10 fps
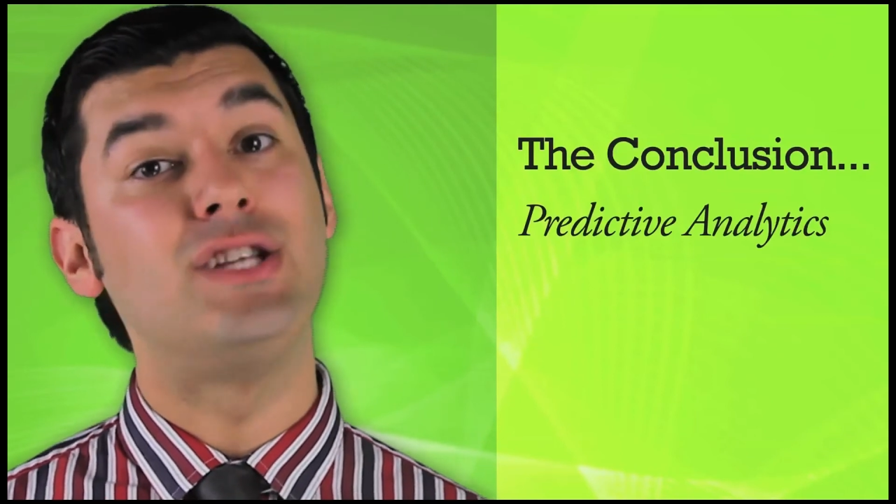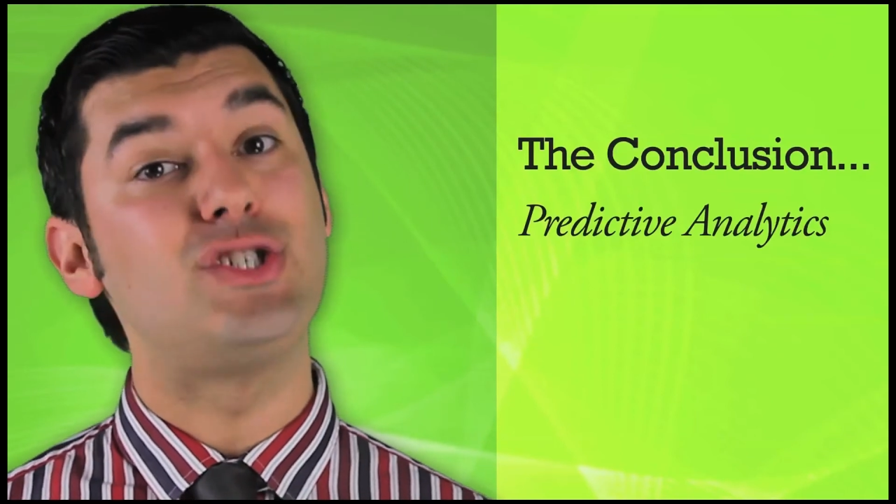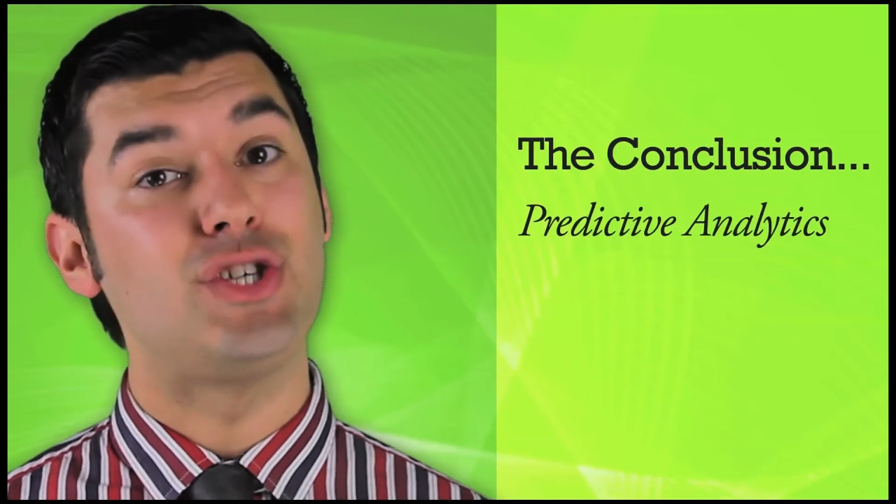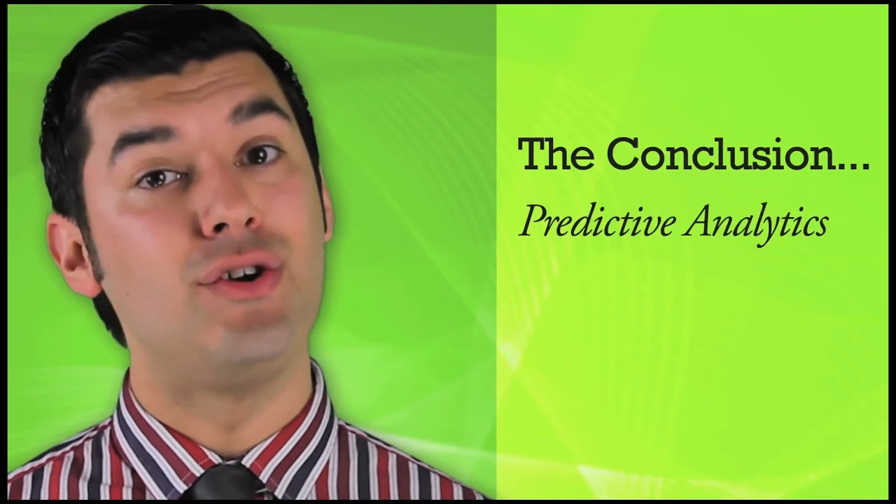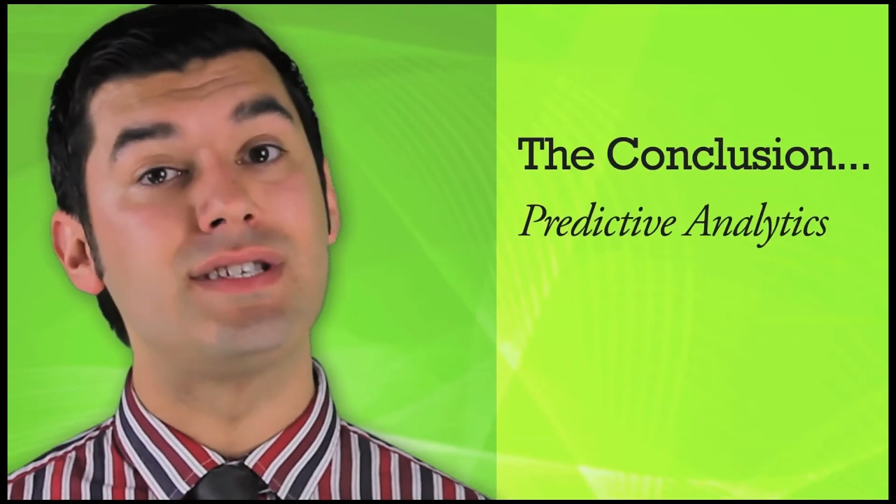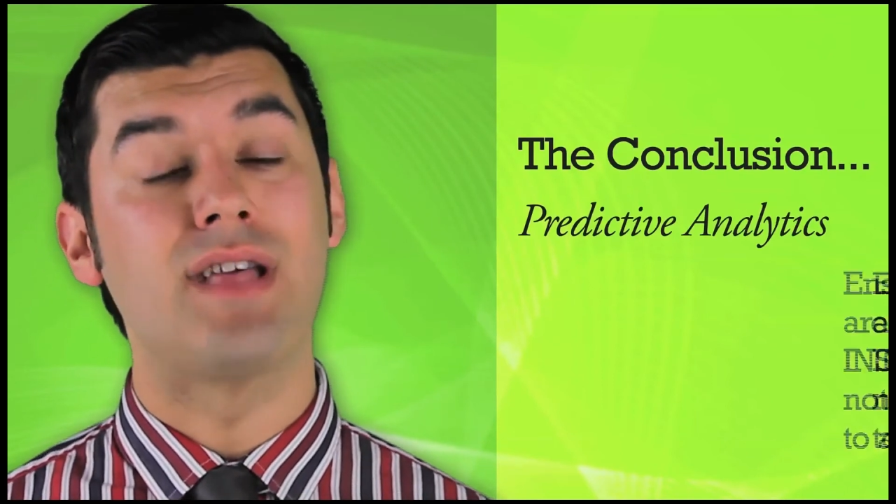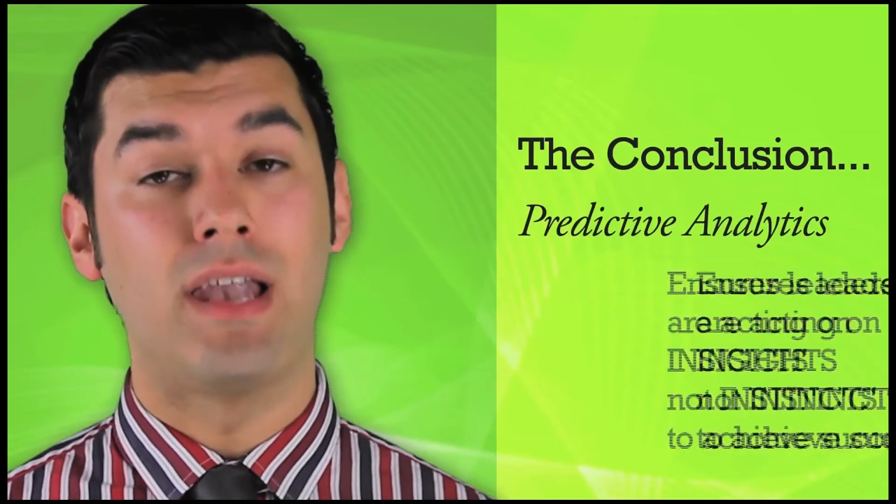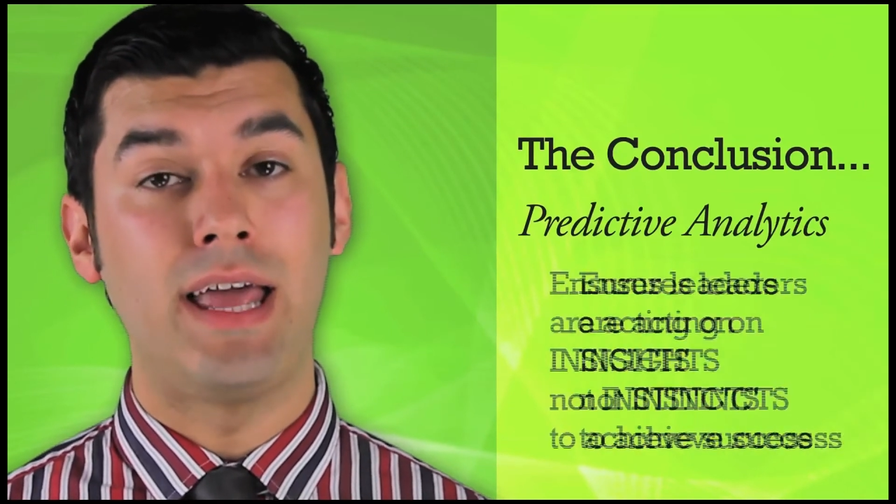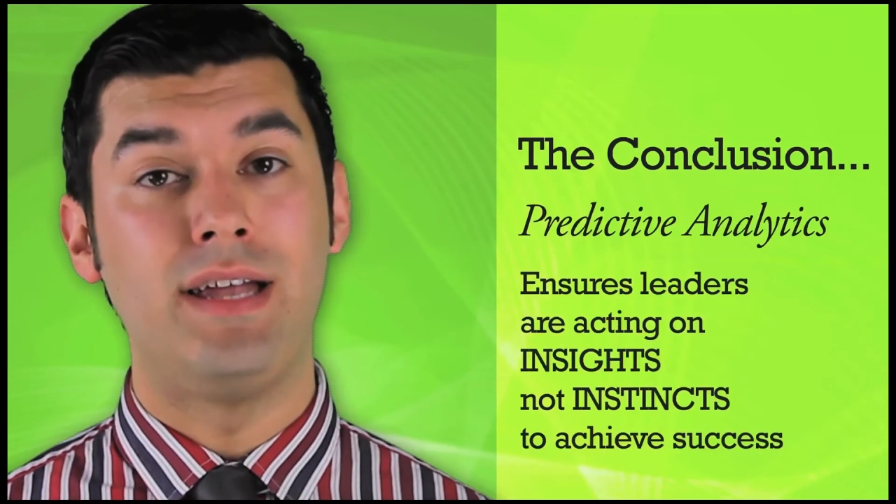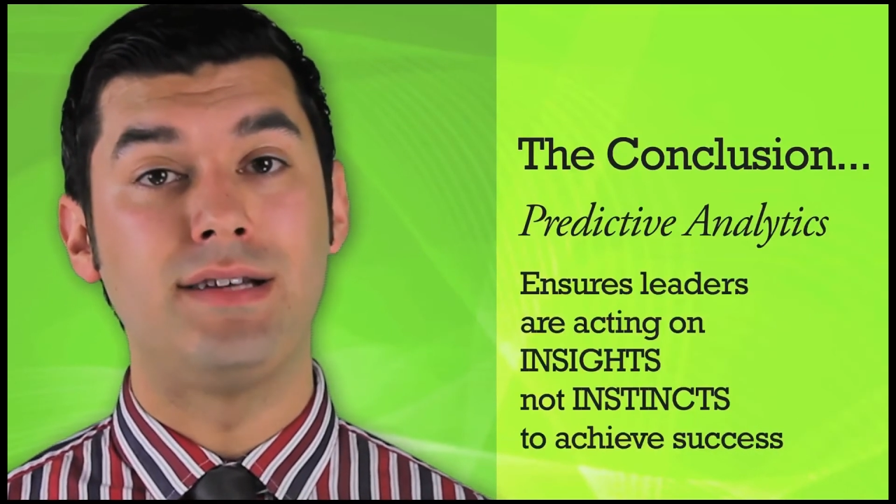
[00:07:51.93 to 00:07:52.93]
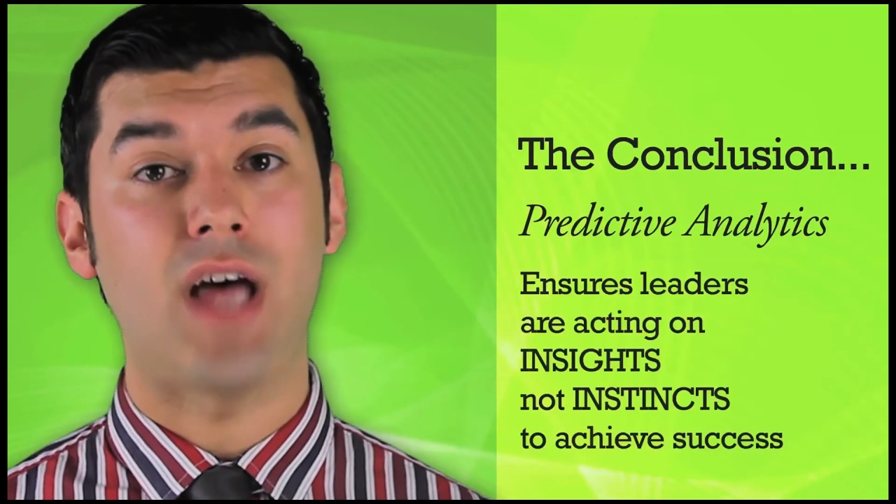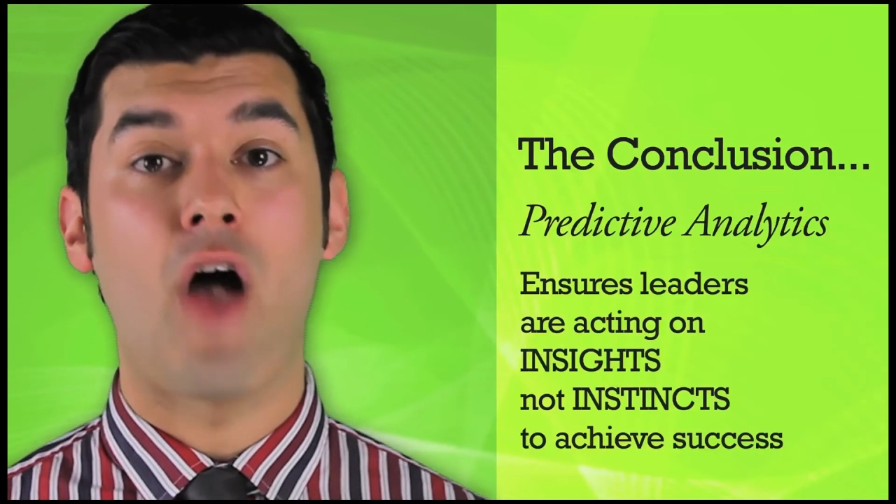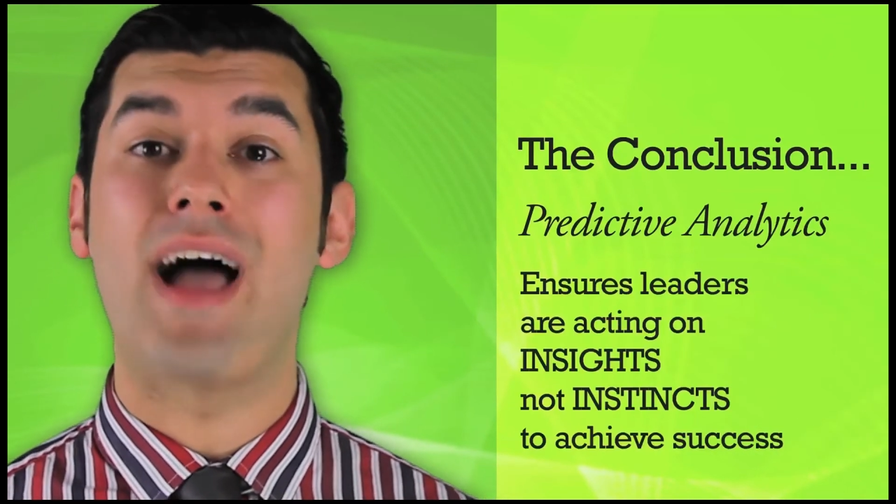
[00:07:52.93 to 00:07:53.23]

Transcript: ensures that leaders are